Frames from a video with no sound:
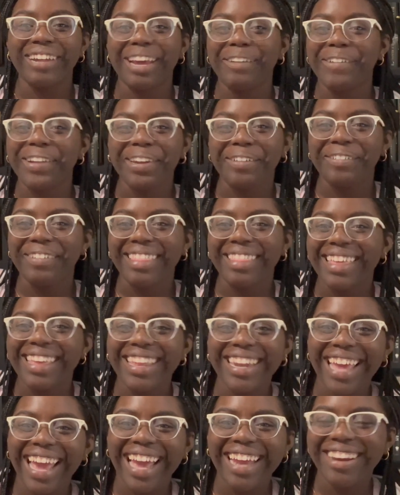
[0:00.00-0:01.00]
would do with
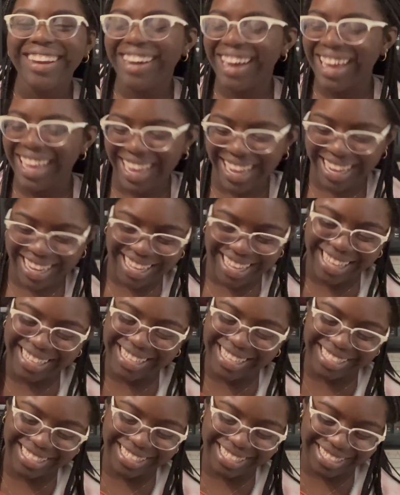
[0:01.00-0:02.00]
it. I
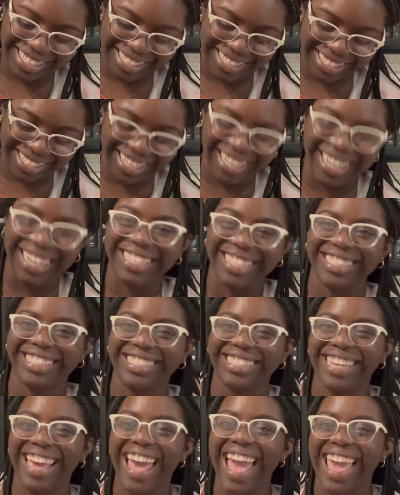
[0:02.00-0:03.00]
guess it's just gonna
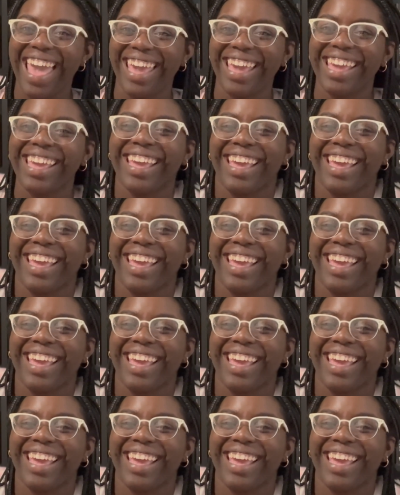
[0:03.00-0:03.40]
stay.